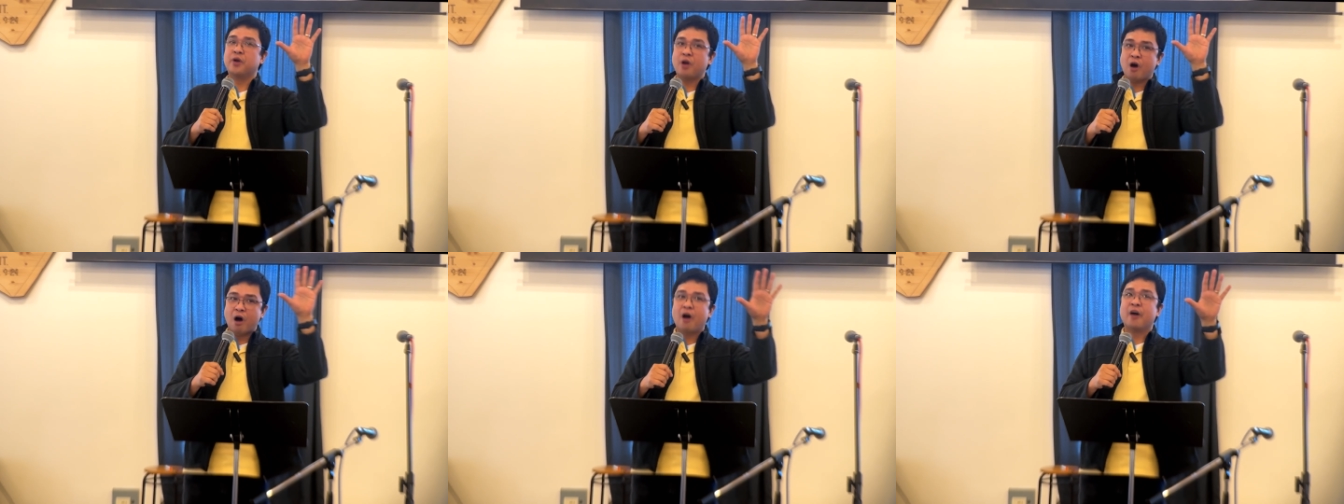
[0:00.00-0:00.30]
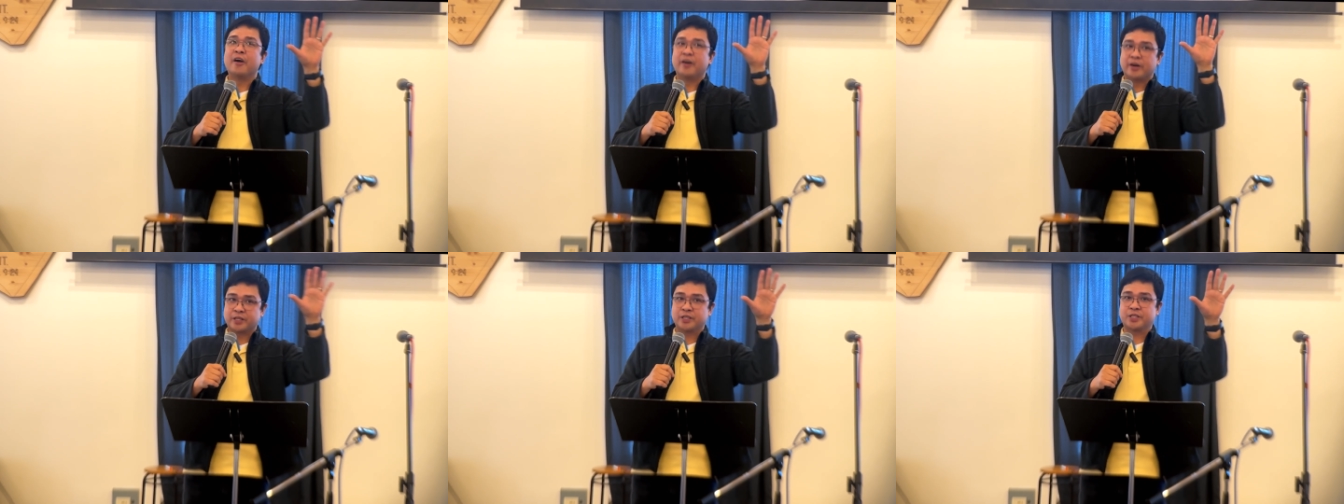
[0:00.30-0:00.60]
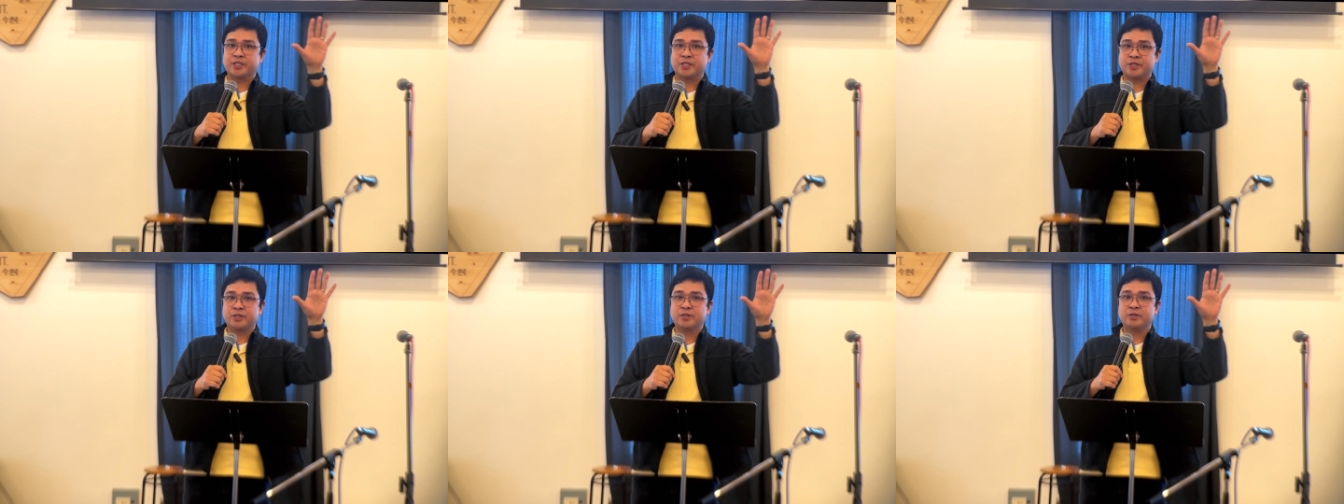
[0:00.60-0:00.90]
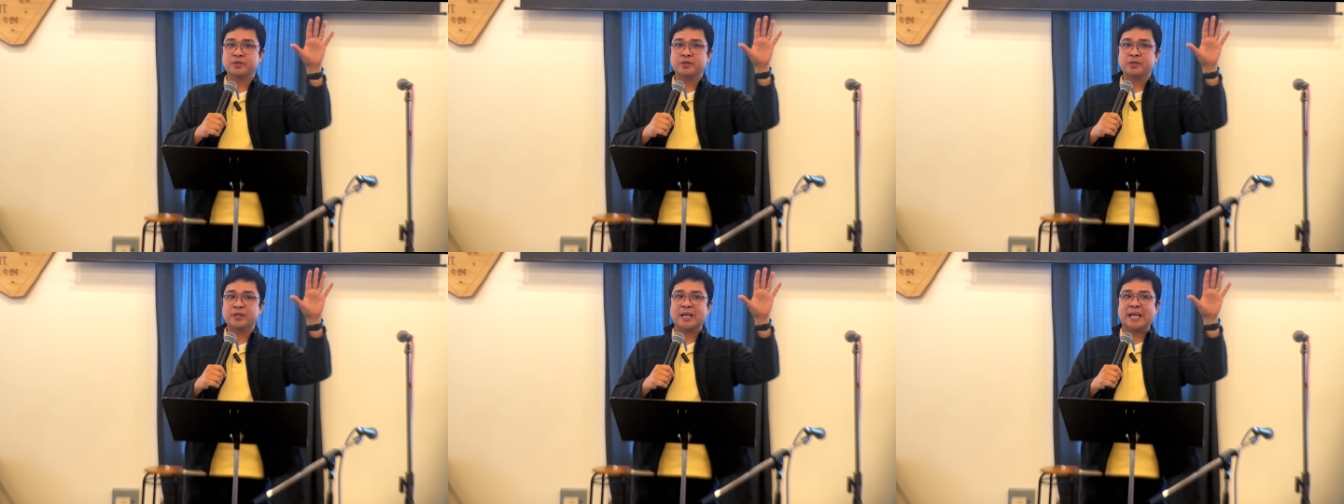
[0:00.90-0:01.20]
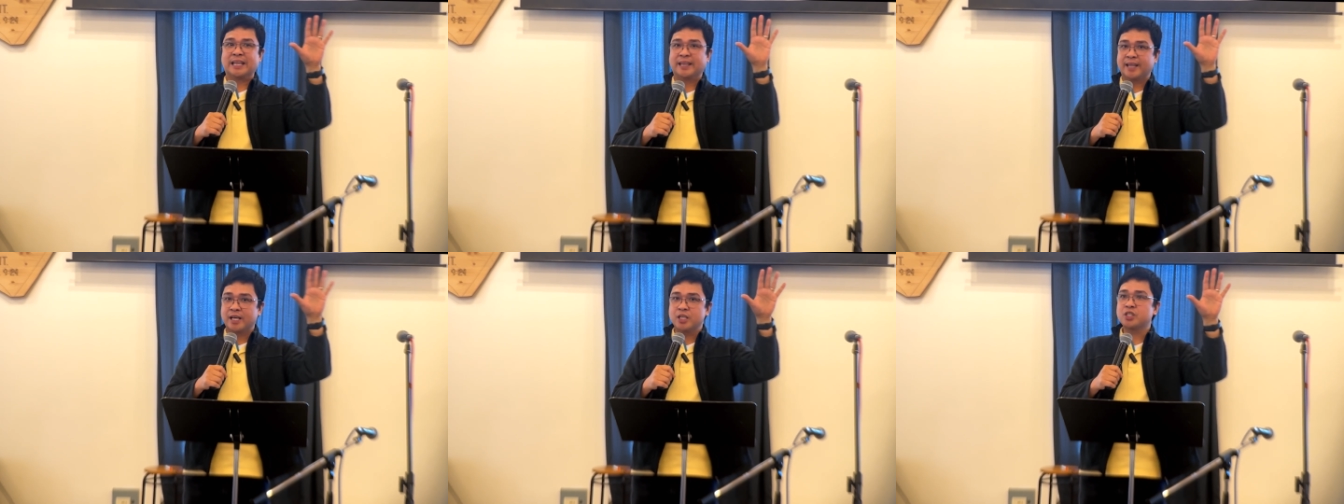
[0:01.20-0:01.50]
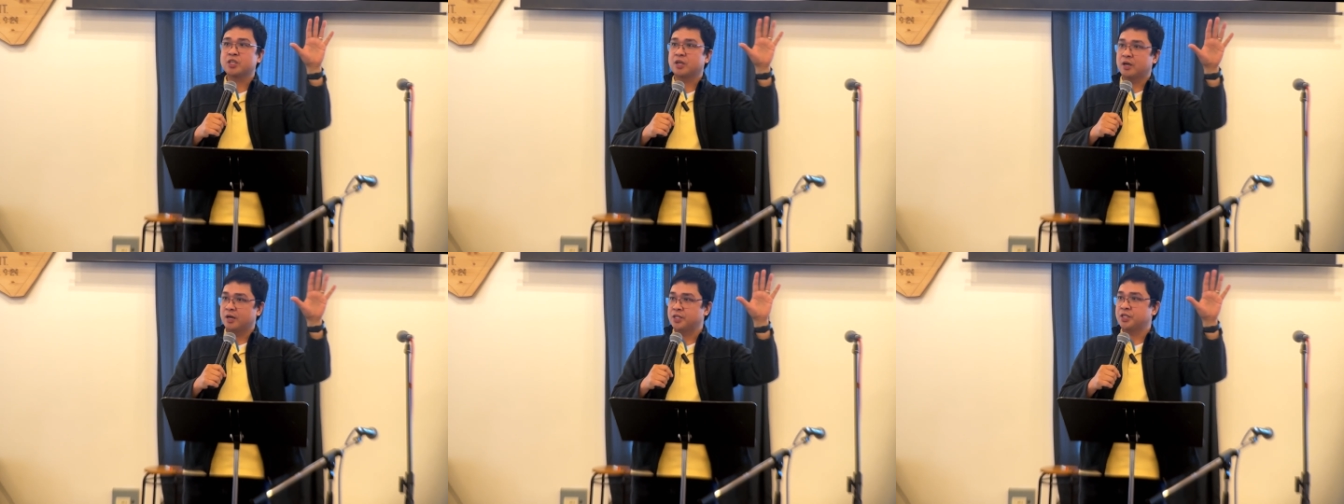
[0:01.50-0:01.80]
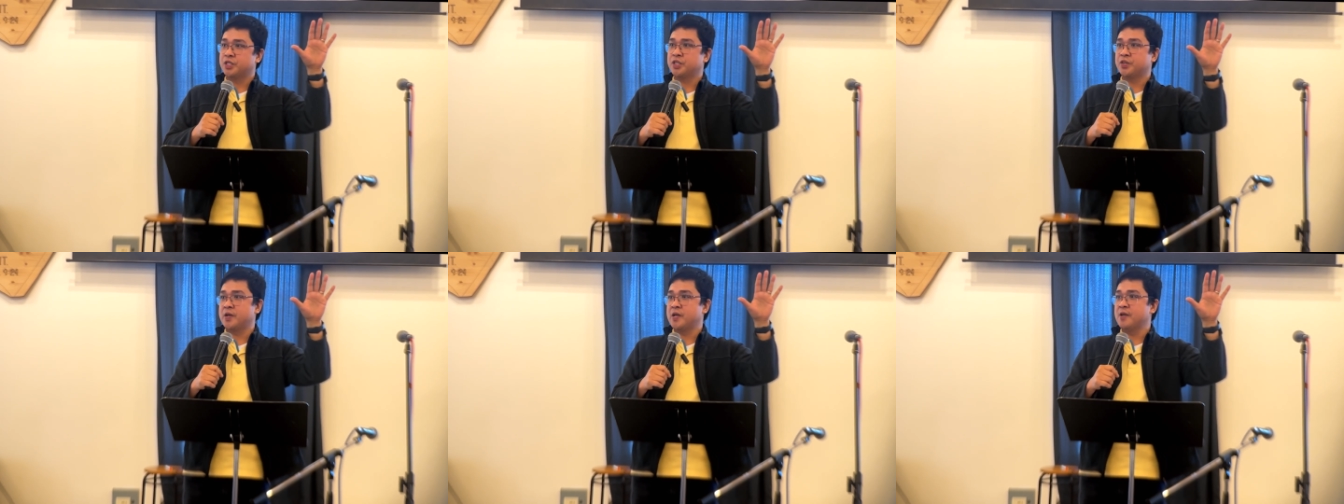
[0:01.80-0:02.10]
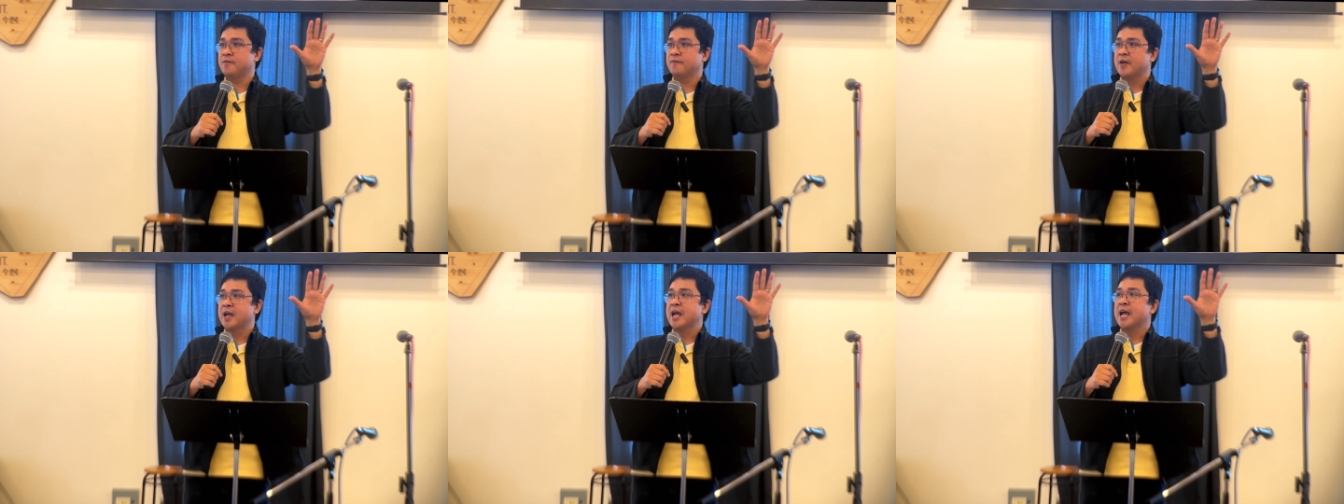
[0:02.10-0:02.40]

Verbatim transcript: hearts in this country,